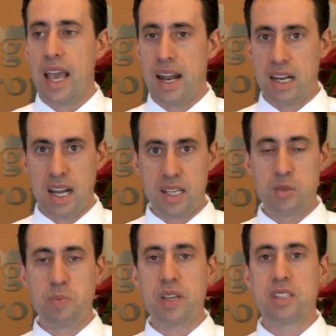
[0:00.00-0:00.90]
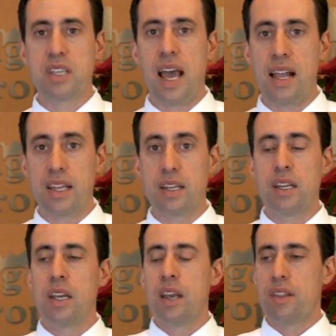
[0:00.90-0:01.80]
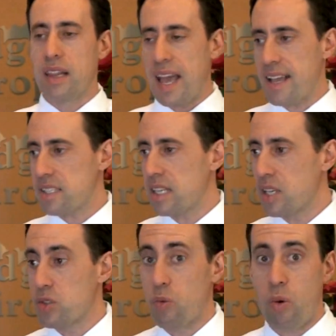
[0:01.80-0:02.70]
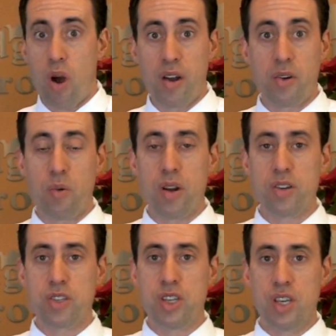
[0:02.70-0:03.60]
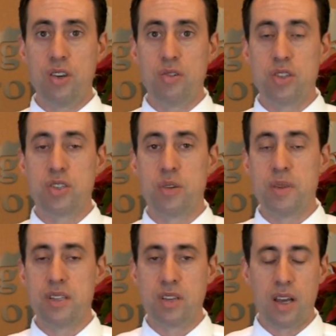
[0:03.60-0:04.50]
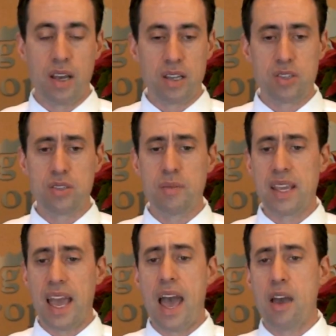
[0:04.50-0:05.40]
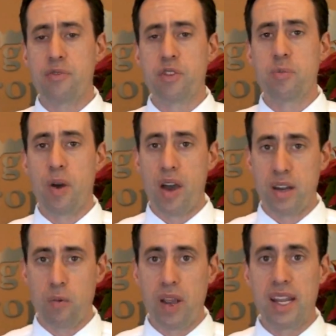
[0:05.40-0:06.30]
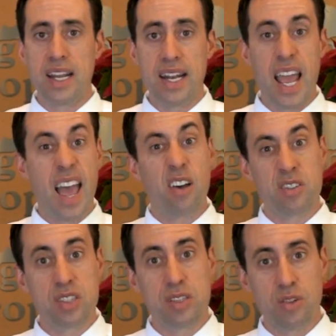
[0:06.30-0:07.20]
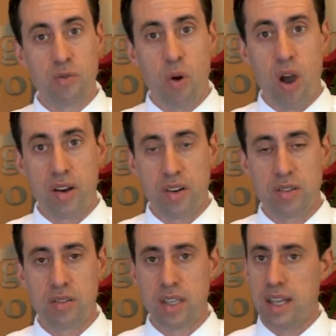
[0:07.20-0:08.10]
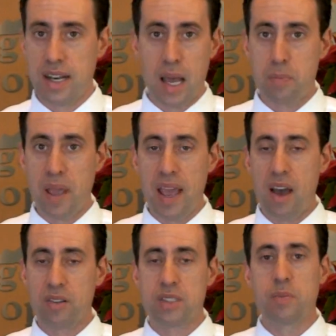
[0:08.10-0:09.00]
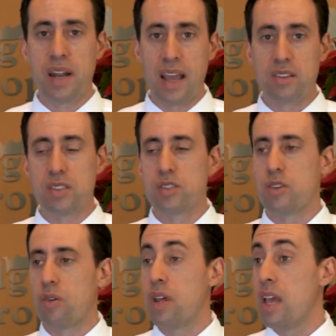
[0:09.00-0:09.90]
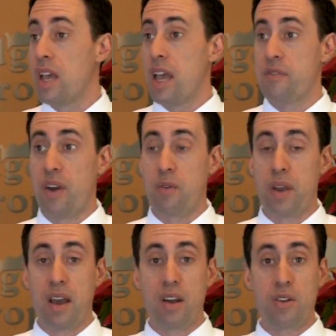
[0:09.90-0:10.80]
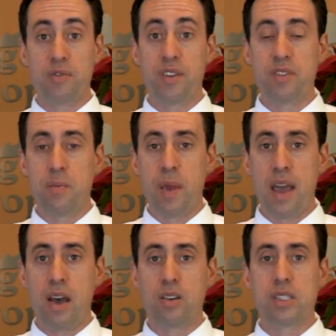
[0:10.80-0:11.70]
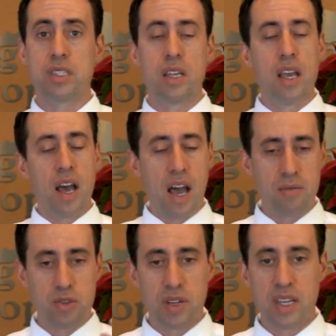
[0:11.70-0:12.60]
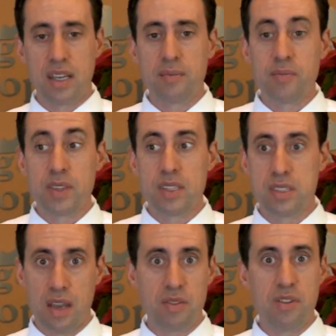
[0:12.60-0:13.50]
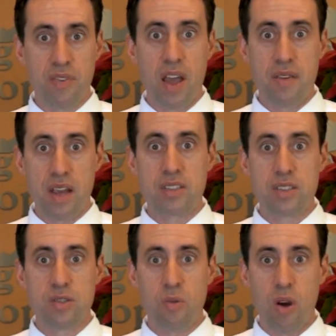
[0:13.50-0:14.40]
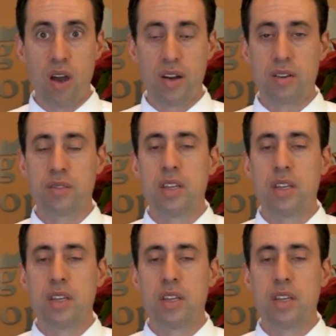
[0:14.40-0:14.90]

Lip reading: and a nice big salad. The last thing is water. Water is huge. You should be consuming half your body weight in ounces of water. Okay, not pounds, but ounces. So if I weigh 150 pounds, I'm drinking 75 ounces of water.